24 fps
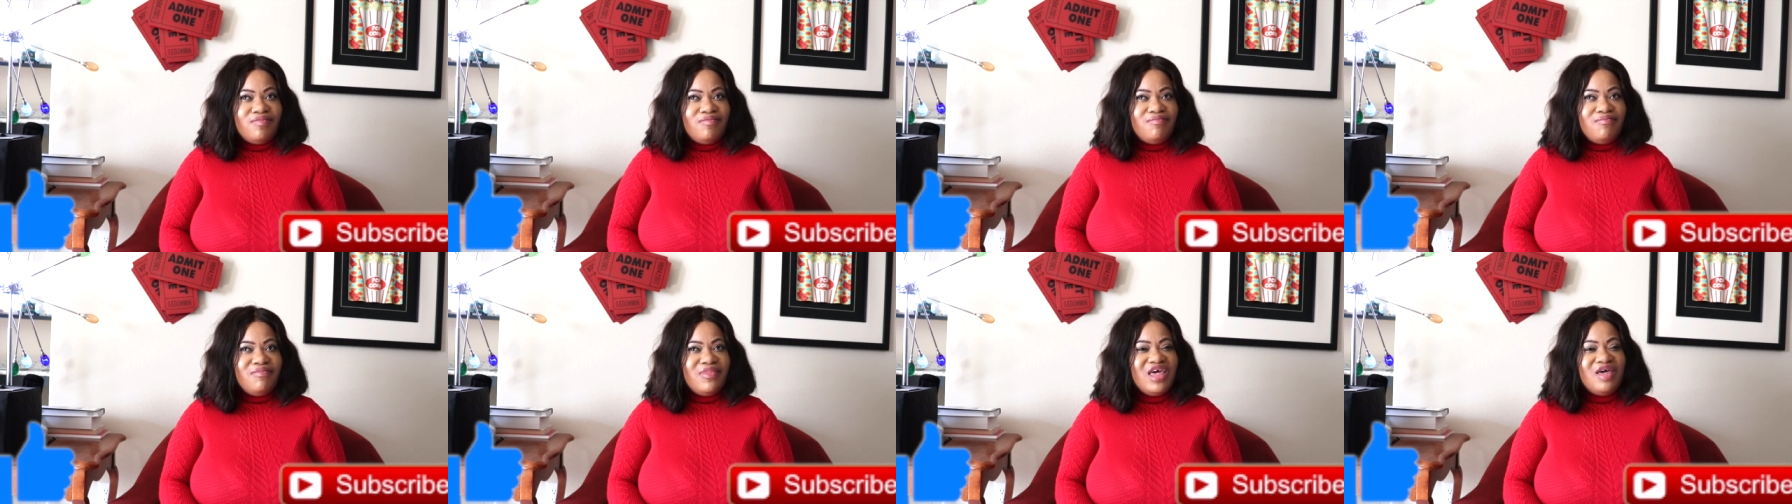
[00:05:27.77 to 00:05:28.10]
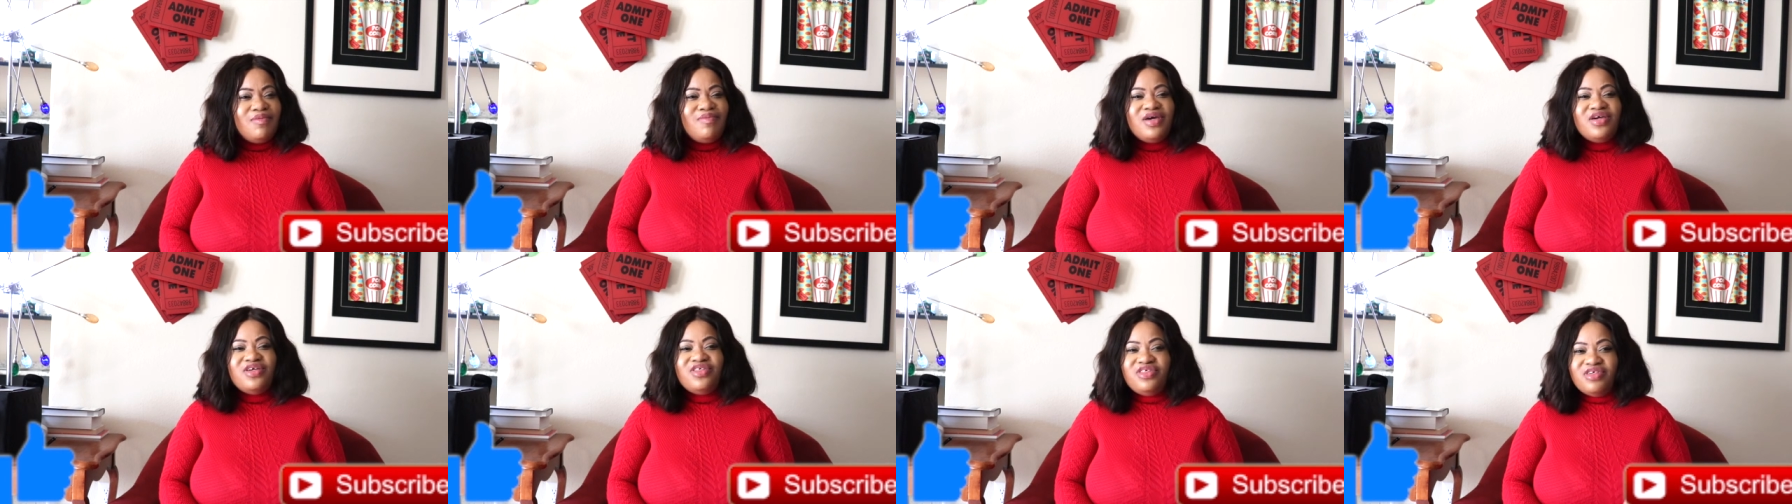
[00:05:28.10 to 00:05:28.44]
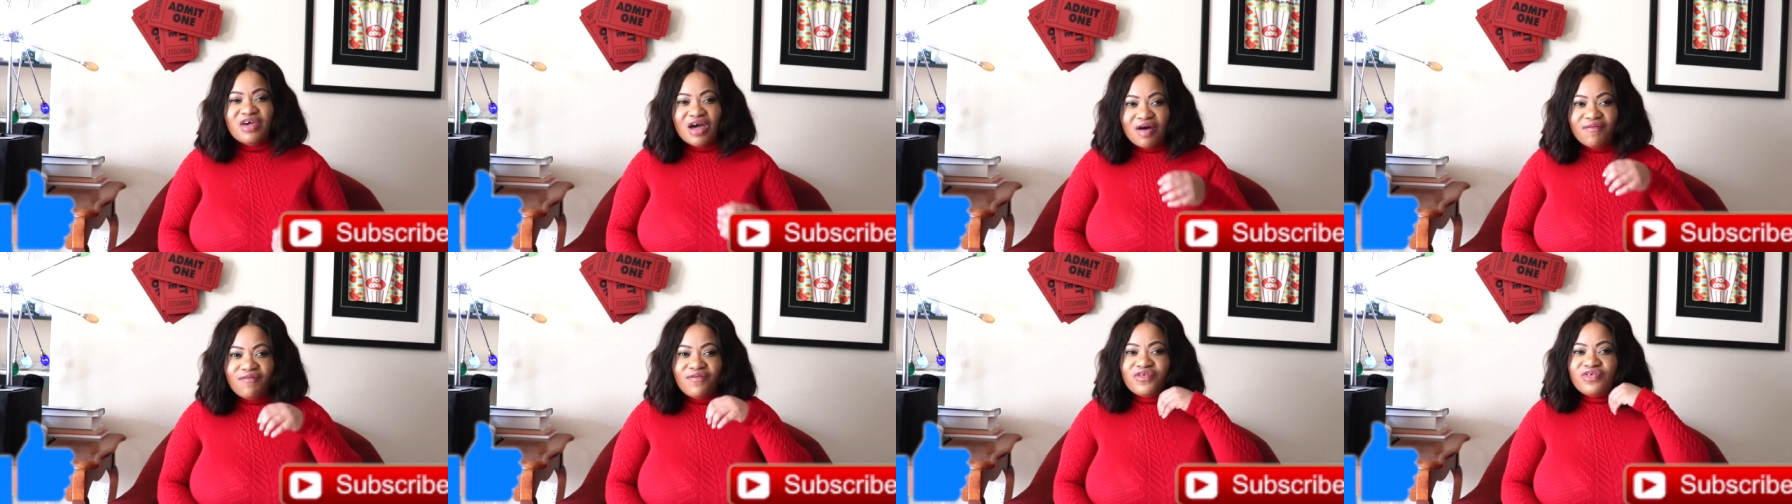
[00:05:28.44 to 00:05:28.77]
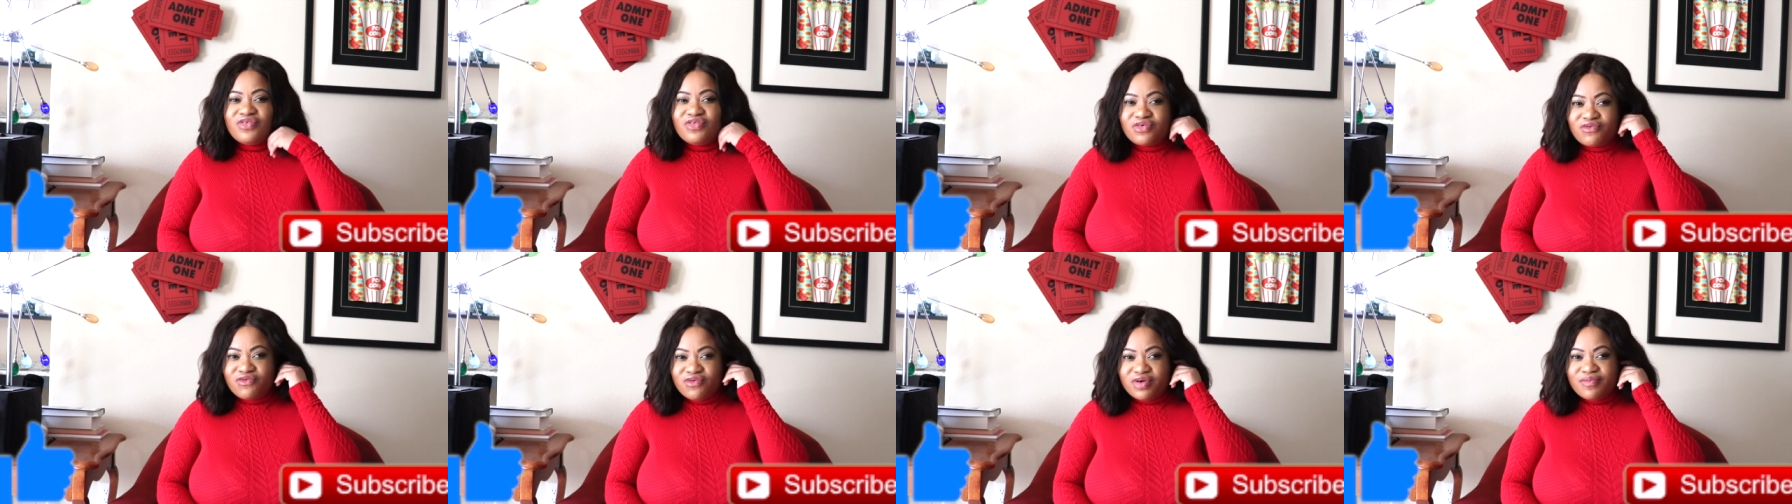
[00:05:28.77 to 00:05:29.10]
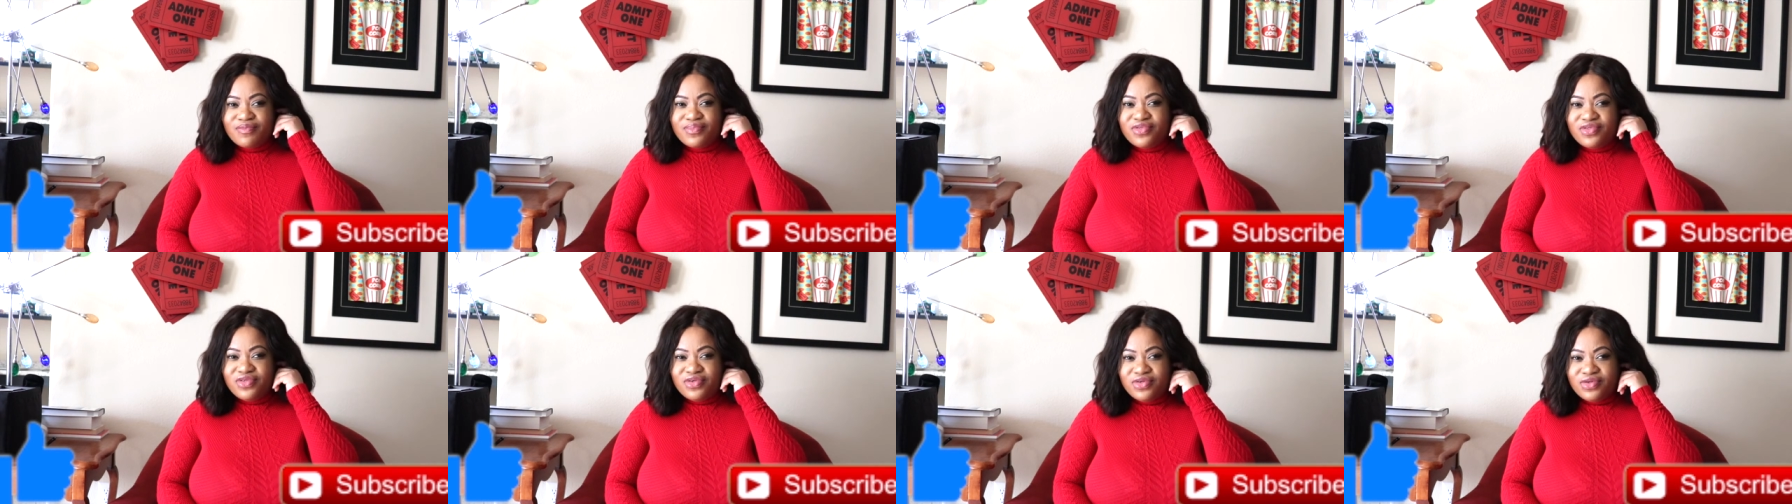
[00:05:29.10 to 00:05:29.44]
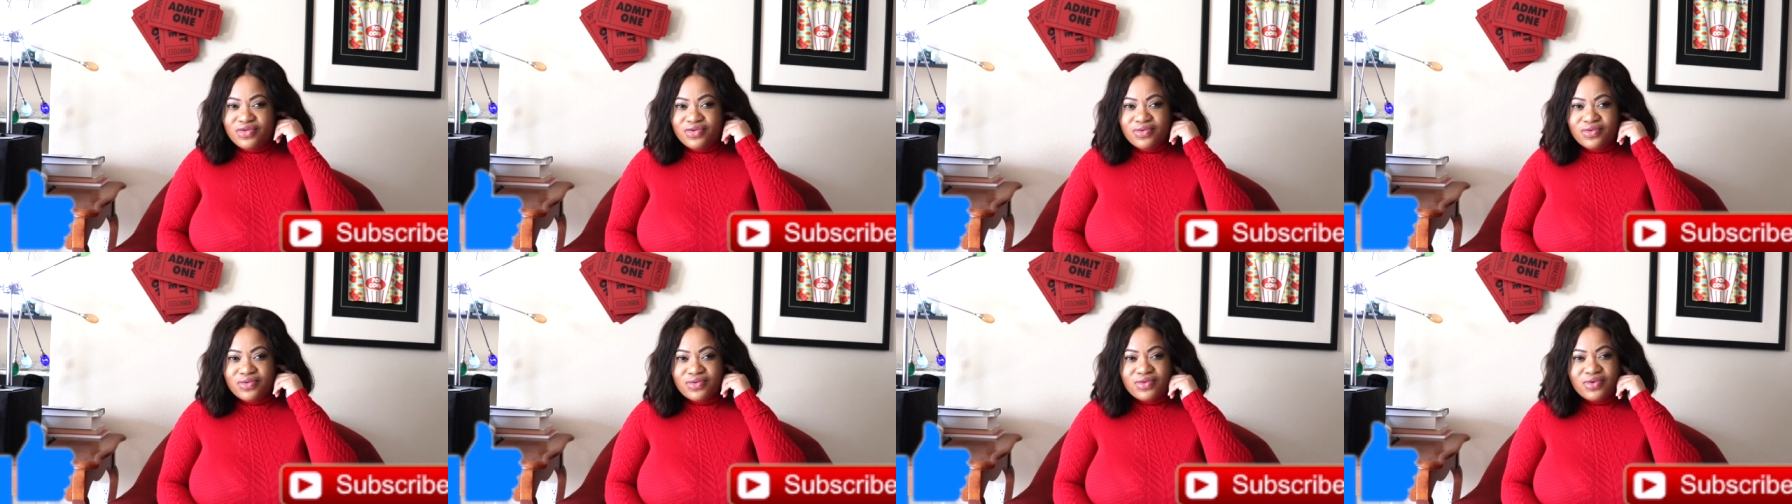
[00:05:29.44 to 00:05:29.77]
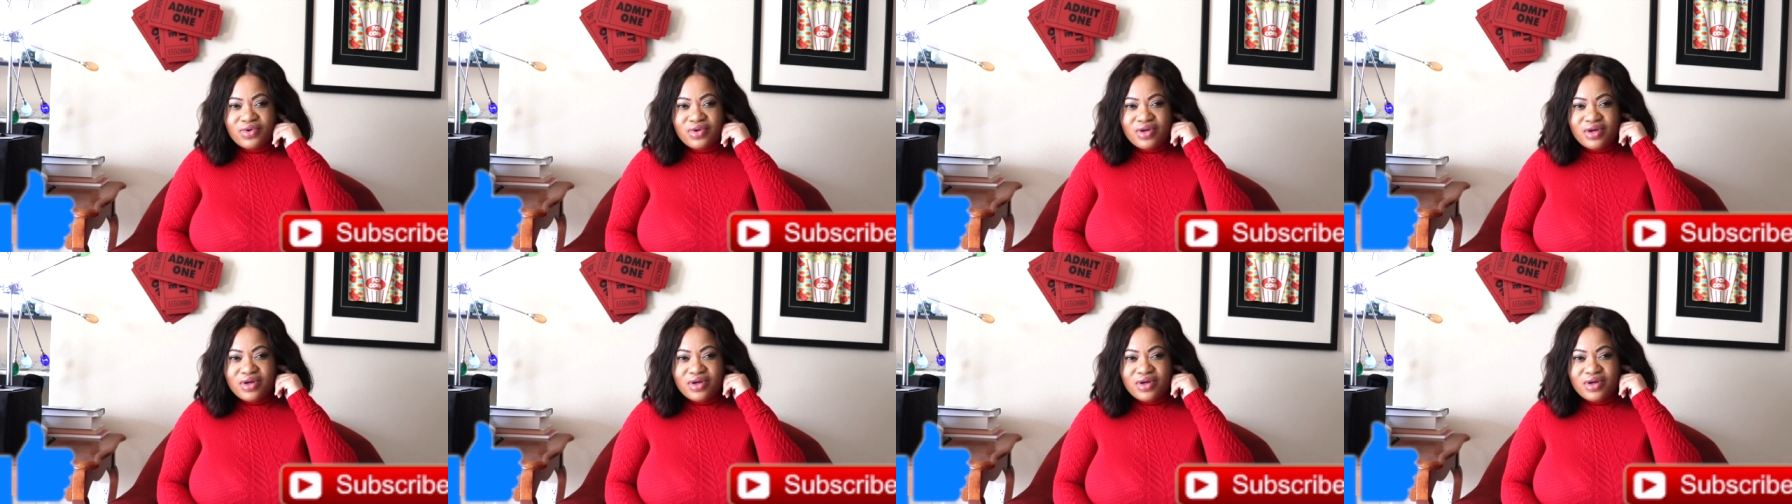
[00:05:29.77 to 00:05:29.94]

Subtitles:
maybe JavaScript too,